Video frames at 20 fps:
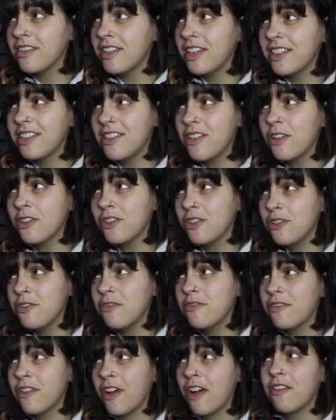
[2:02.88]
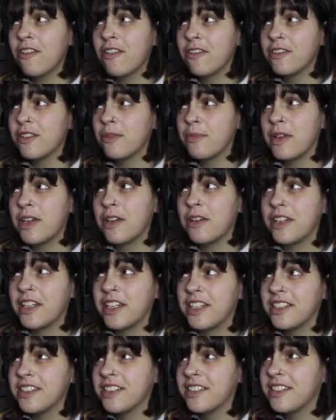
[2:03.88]
not, it's not too far got, off, to be
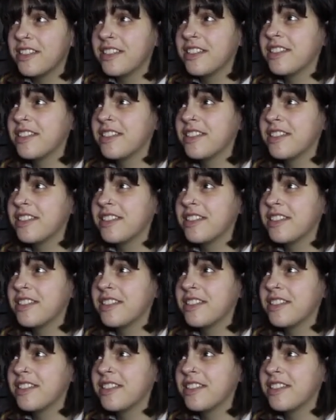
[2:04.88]
honest.